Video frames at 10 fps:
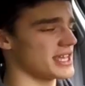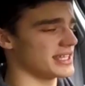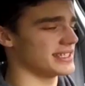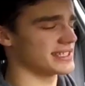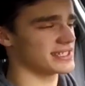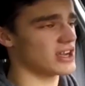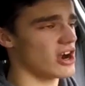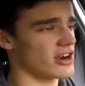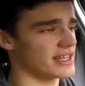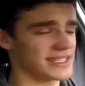This
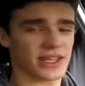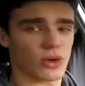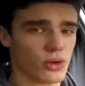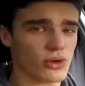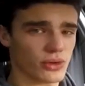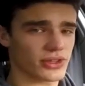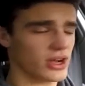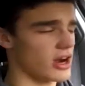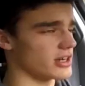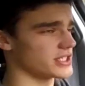car is a all-road
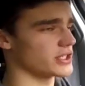car,